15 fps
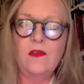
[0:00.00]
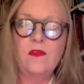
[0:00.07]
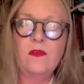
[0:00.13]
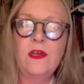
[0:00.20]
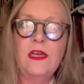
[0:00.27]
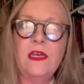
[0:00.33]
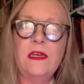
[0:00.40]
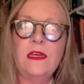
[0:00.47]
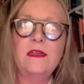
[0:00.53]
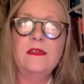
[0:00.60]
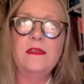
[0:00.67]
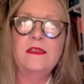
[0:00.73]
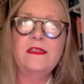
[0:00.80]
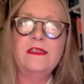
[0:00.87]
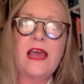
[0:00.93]
Three,
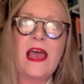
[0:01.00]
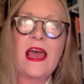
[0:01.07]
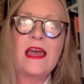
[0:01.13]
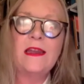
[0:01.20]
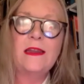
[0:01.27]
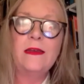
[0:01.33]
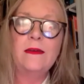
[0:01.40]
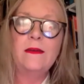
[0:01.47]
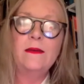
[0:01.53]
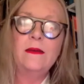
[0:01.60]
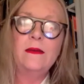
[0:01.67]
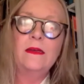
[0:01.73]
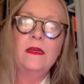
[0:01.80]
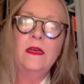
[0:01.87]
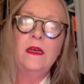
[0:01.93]
Sen.
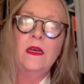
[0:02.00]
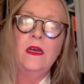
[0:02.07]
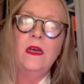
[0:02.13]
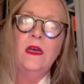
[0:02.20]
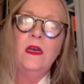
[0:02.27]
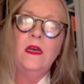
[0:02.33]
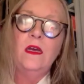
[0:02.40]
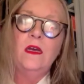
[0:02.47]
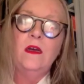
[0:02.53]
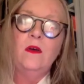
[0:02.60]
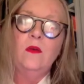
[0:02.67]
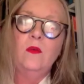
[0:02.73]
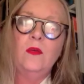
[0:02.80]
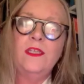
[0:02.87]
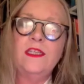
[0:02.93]

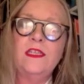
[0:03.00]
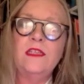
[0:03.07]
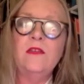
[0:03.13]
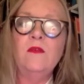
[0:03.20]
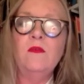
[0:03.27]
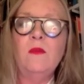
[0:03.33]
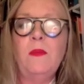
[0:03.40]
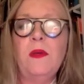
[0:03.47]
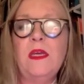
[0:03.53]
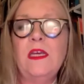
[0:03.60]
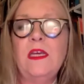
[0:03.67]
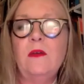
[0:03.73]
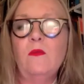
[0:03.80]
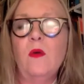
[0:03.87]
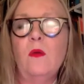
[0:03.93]
We didn't
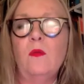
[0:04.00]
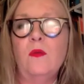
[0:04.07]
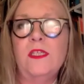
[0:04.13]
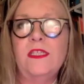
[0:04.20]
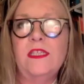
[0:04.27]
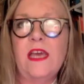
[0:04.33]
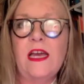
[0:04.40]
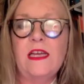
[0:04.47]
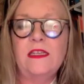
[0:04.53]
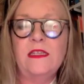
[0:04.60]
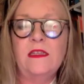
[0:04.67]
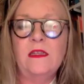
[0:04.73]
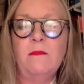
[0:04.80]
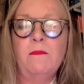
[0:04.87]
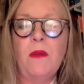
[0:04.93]
repeat what was said
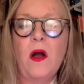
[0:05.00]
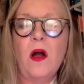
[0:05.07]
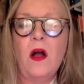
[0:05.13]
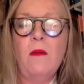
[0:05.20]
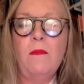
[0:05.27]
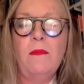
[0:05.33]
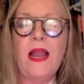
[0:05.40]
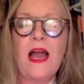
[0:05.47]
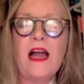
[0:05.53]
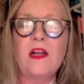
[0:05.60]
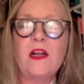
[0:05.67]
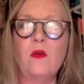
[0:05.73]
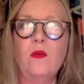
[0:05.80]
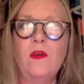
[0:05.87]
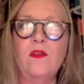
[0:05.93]
in the bar, black
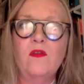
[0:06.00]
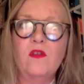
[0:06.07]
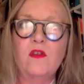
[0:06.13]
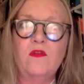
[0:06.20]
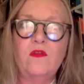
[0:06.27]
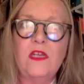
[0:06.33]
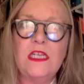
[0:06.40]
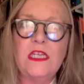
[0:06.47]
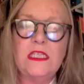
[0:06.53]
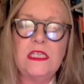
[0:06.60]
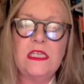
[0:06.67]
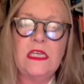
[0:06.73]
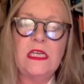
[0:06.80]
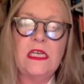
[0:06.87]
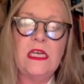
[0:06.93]
with
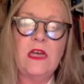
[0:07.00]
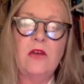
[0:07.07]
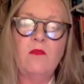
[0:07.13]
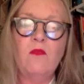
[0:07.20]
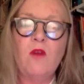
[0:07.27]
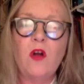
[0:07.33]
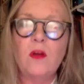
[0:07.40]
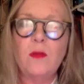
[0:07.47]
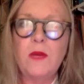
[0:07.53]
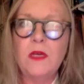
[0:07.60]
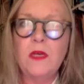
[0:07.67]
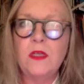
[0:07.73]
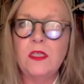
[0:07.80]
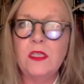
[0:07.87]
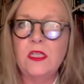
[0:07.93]
graffiti and rock
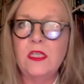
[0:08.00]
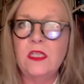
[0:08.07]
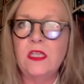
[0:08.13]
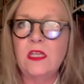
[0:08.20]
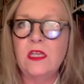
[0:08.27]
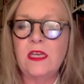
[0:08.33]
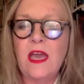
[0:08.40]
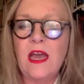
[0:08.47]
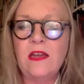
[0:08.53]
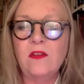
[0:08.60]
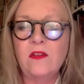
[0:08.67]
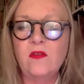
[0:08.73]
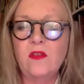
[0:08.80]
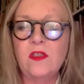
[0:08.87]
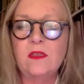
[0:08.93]
posters and
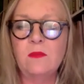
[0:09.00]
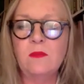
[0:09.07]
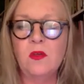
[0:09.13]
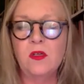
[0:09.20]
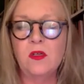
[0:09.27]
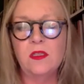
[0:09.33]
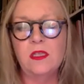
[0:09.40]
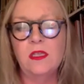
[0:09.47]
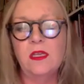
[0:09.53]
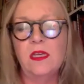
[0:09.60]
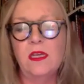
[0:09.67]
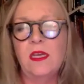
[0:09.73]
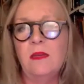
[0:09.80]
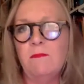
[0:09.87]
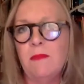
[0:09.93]
candle smut.
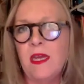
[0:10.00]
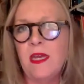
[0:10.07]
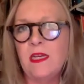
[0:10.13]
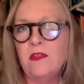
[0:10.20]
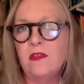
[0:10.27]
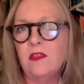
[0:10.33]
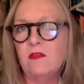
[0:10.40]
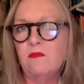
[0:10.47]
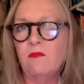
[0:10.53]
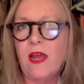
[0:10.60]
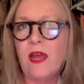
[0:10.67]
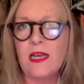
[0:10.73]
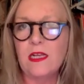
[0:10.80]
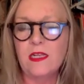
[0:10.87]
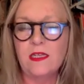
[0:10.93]
It made us
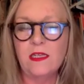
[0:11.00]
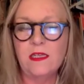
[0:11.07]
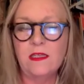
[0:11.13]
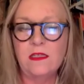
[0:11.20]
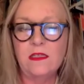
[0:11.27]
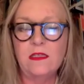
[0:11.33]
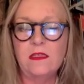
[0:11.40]
reckless.